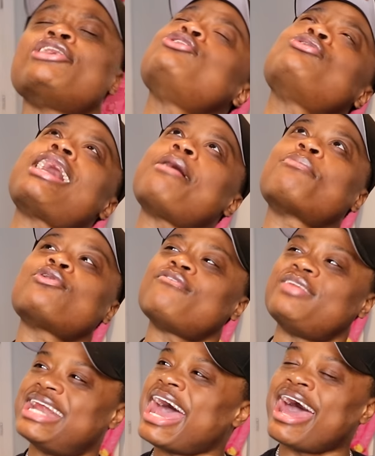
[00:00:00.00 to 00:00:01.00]
you got
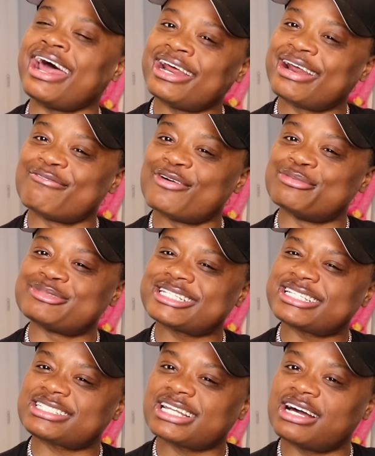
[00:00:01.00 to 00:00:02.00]
proof in the editing room,
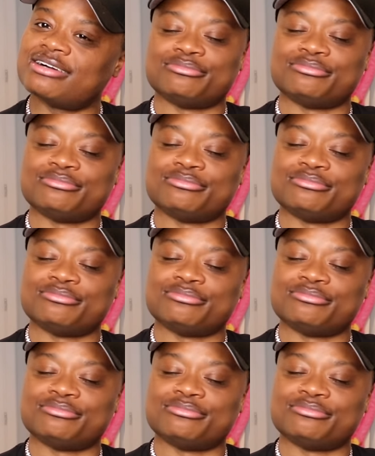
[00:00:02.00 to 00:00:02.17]
sister.